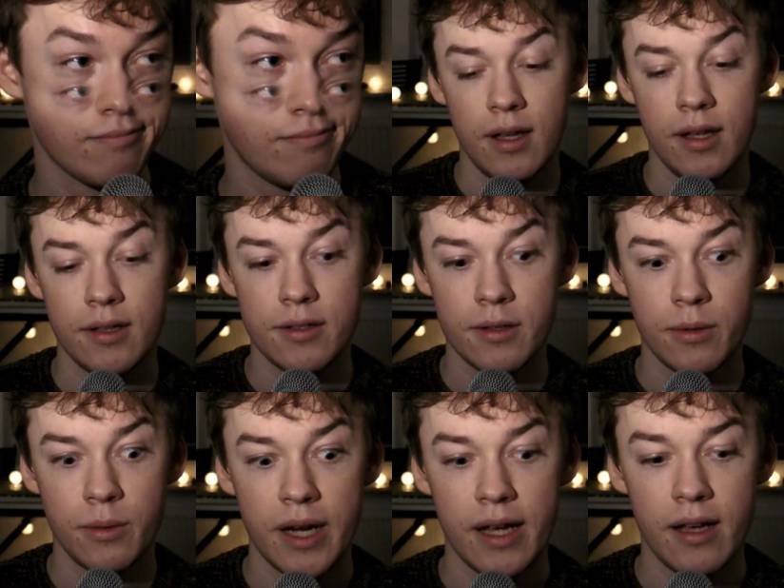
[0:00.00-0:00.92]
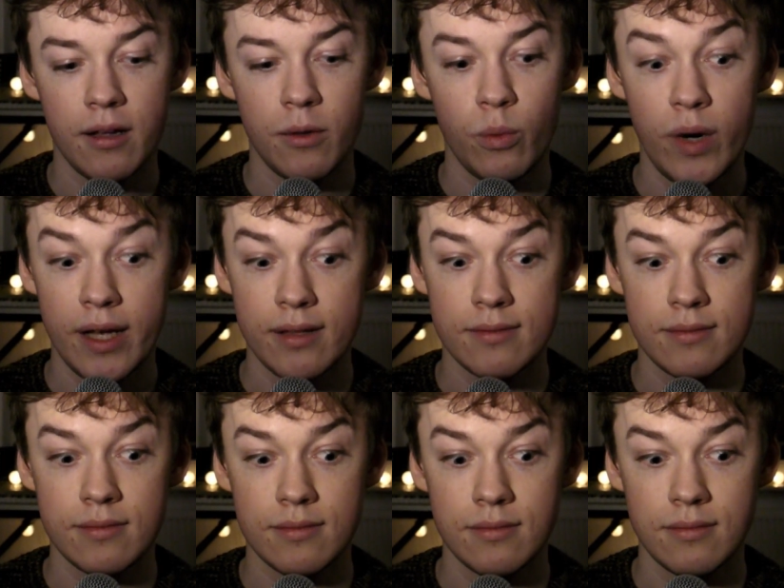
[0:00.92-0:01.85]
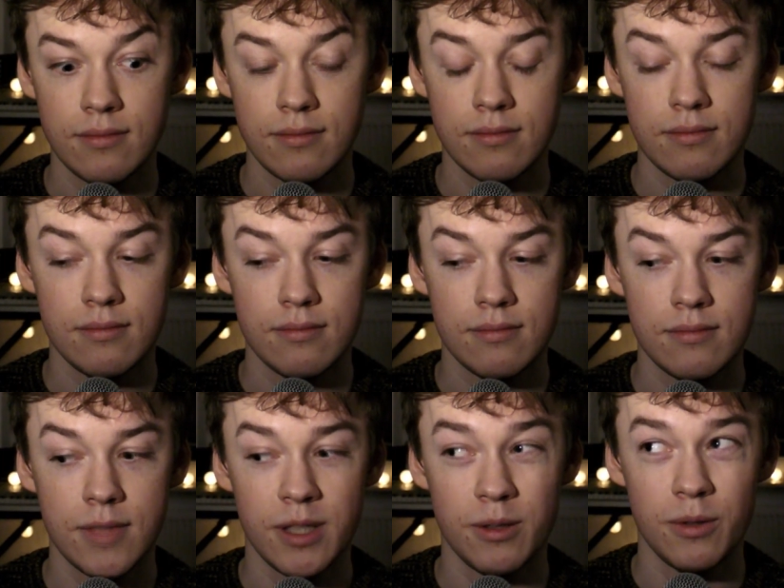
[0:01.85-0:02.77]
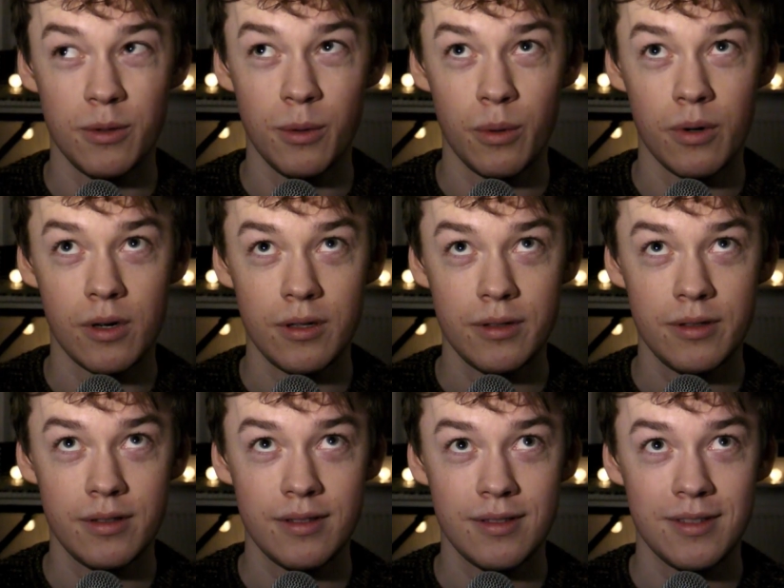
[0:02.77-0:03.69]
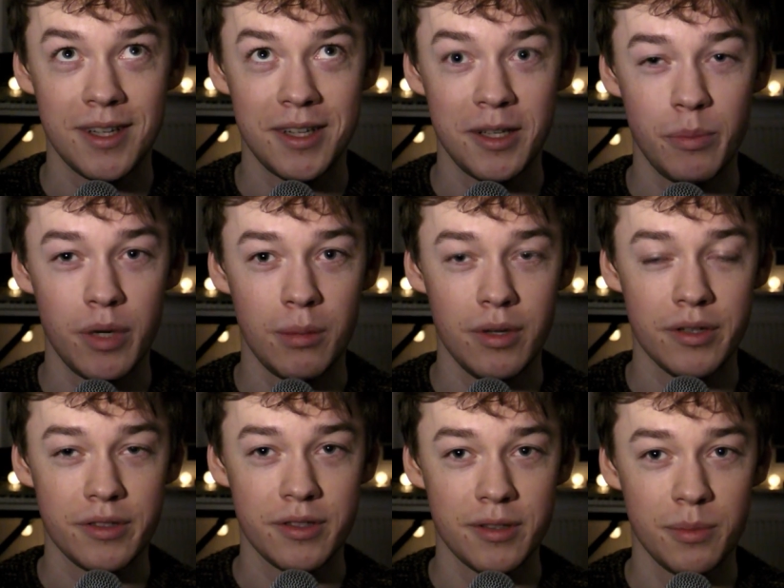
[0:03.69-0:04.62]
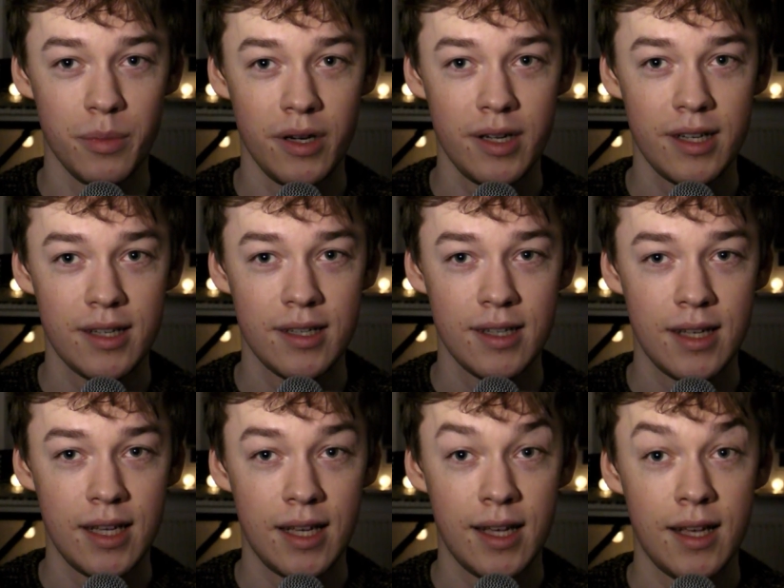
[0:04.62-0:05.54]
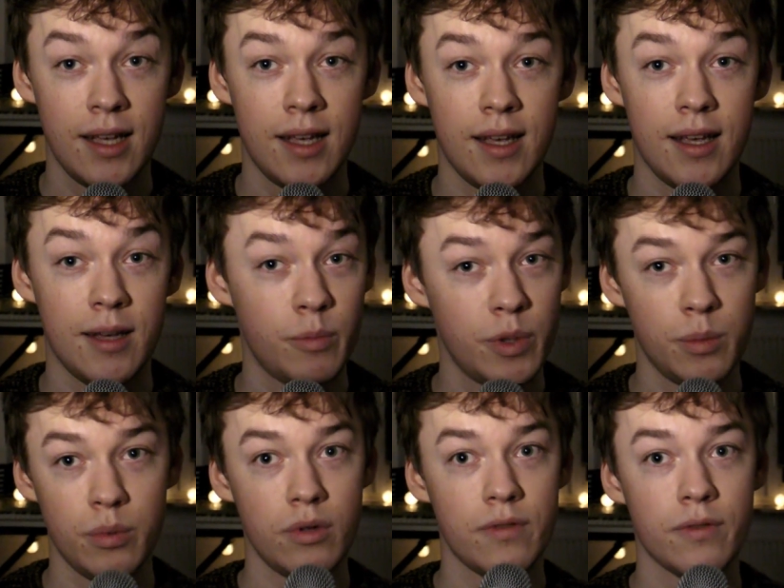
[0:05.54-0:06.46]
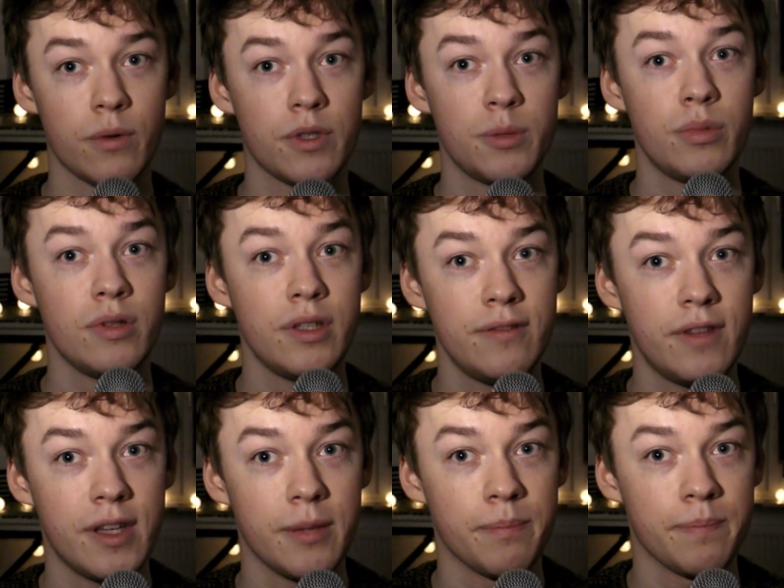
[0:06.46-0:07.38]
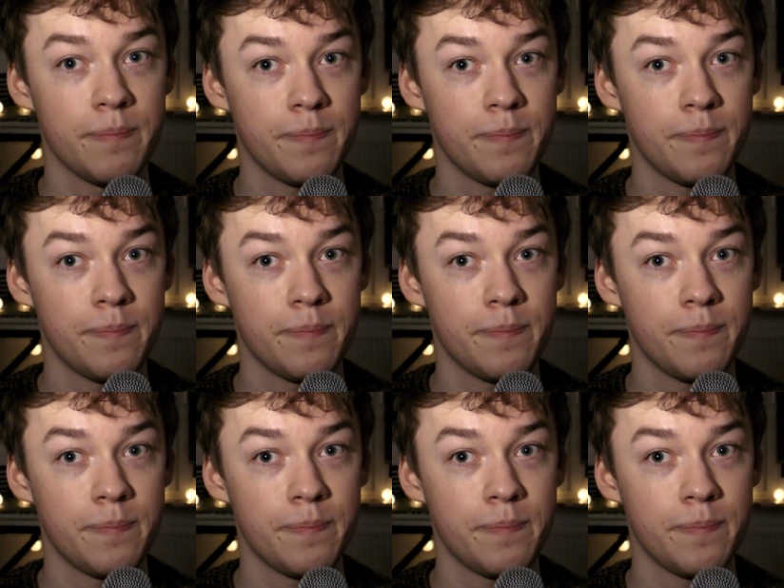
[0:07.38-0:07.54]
And so Raël went into the world, and he published his book, and people, of course, believed him.